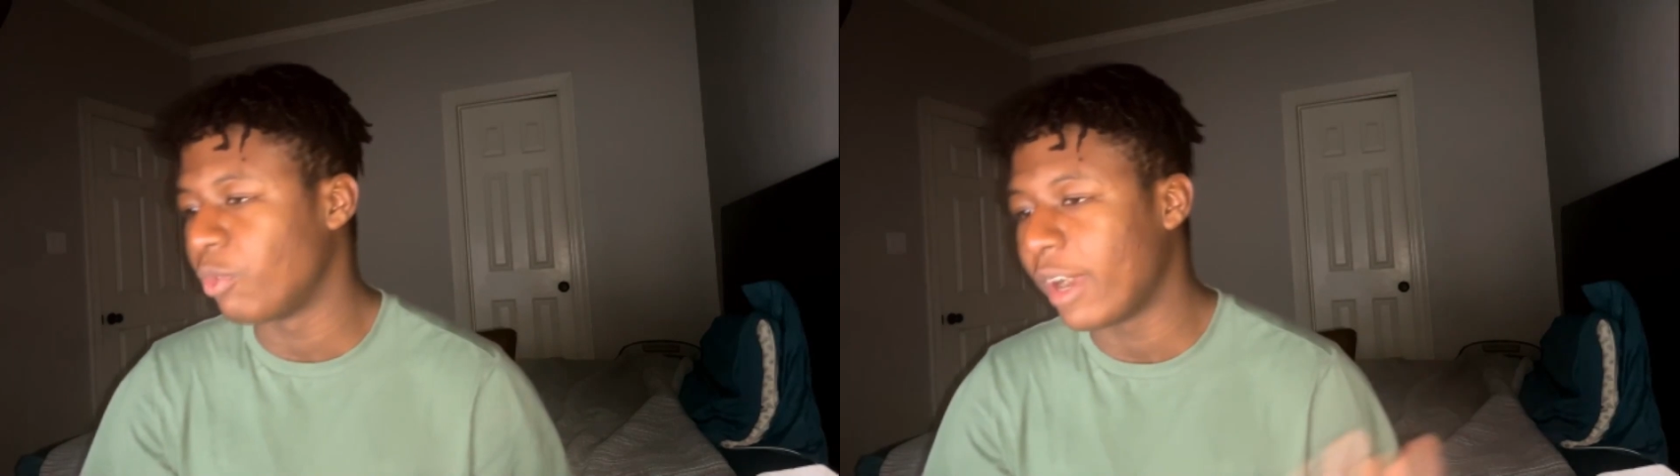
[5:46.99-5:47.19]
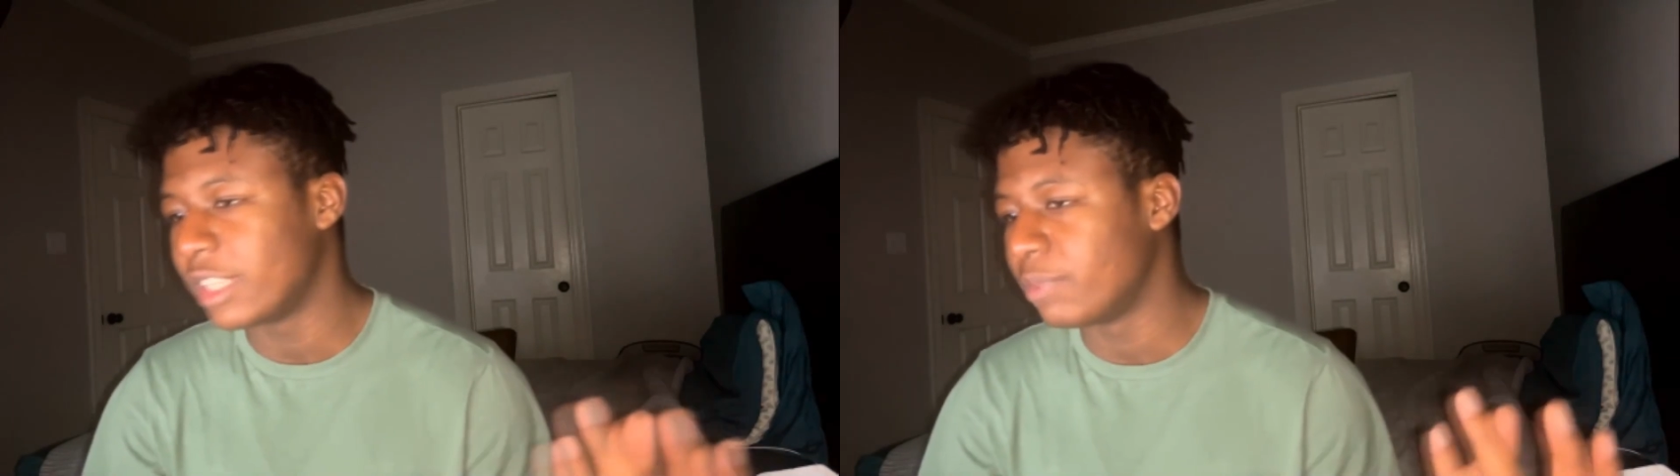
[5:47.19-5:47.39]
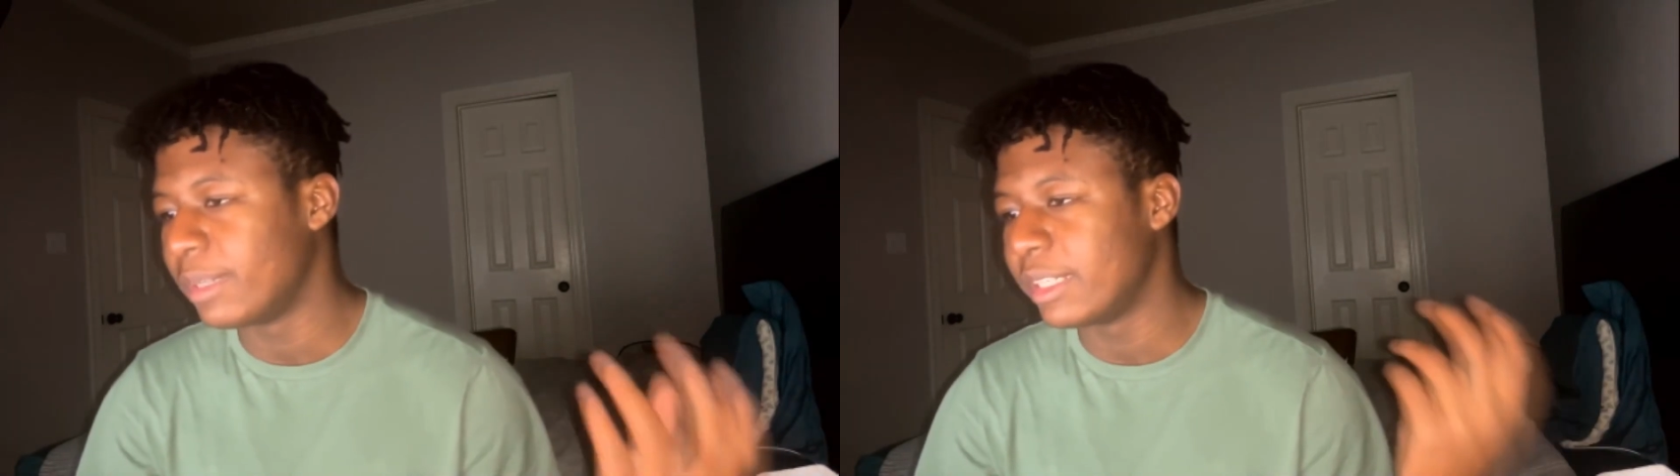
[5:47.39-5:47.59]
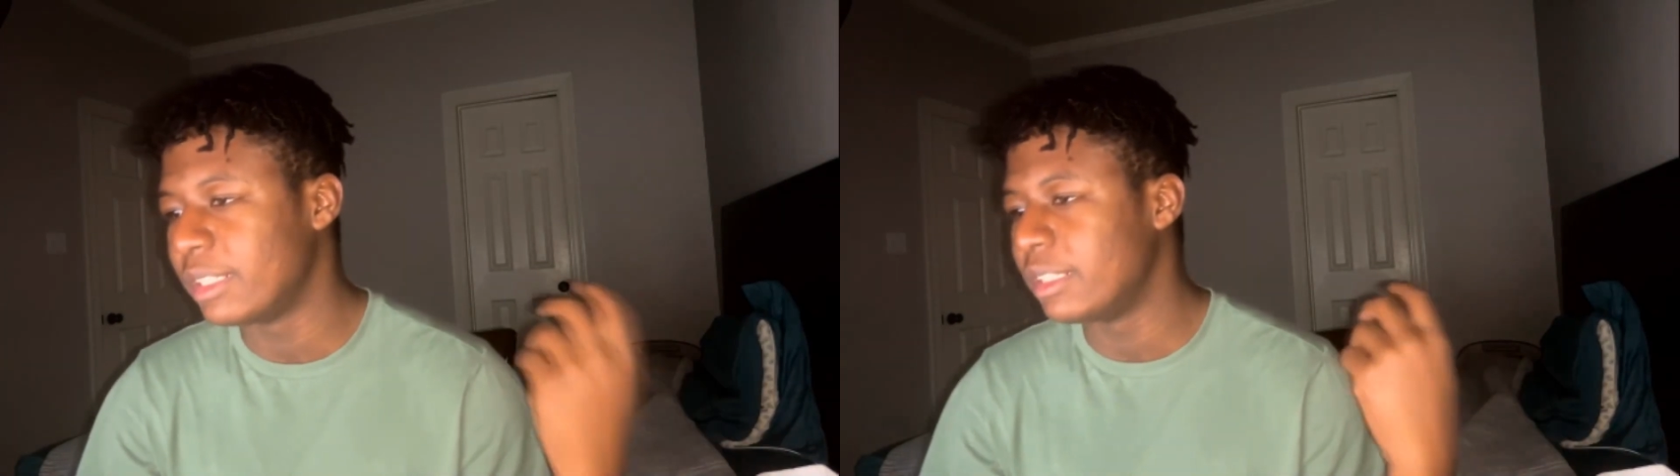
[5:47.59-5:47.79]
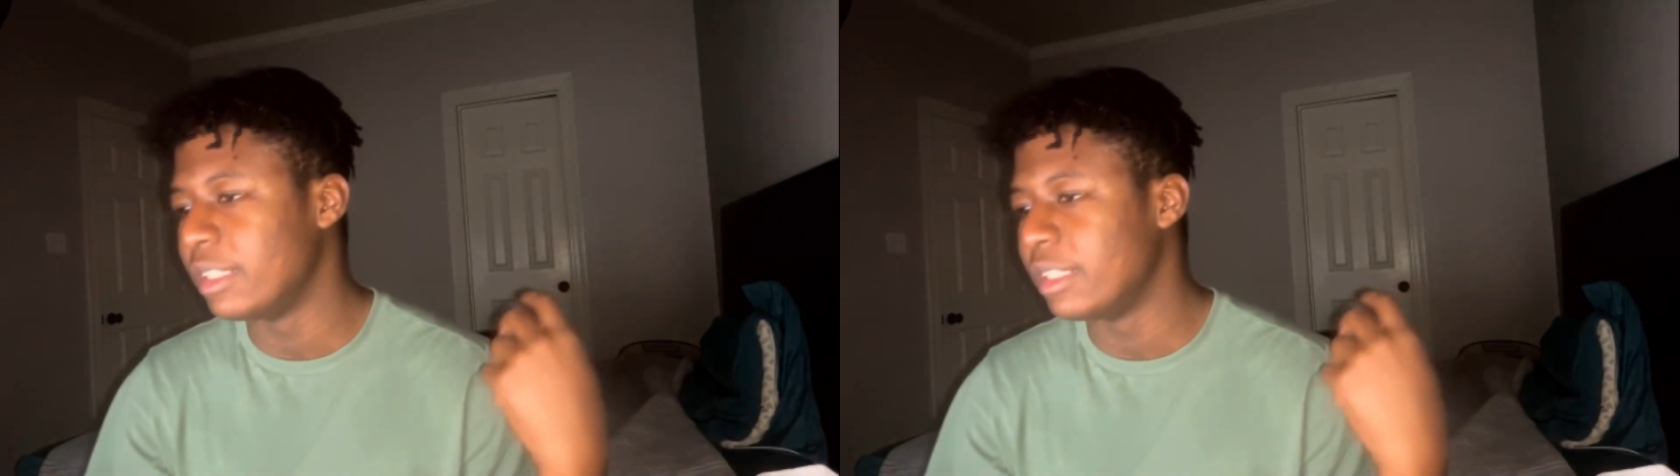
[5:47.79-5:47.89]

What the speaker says: Wiseman.